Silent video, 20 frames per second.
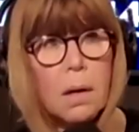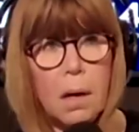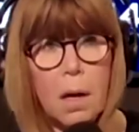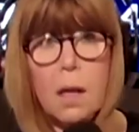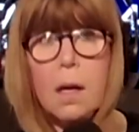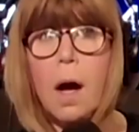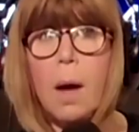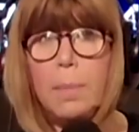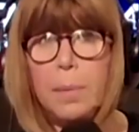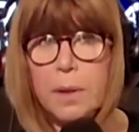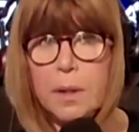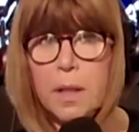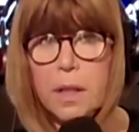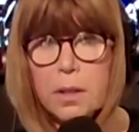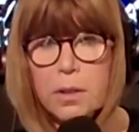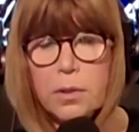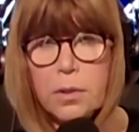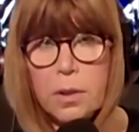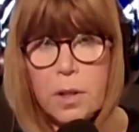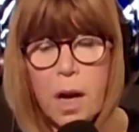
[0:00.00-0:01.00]
a couple of
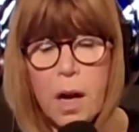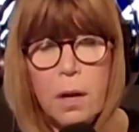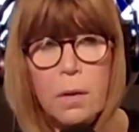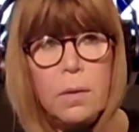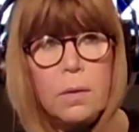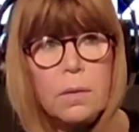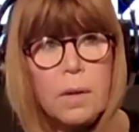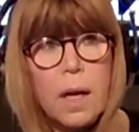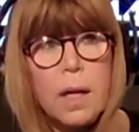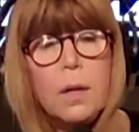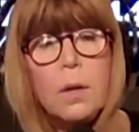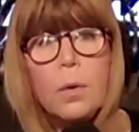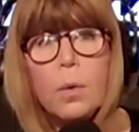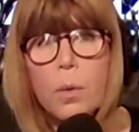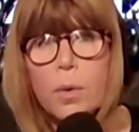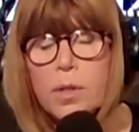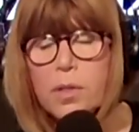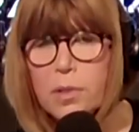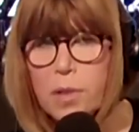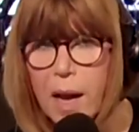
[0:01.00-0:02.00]
years ago, right, who
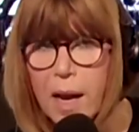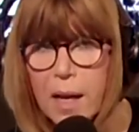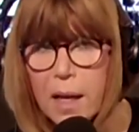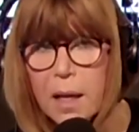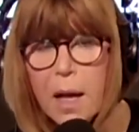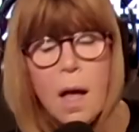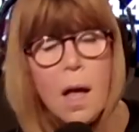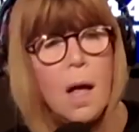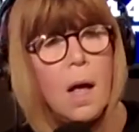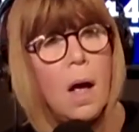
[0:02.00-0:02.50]
were saying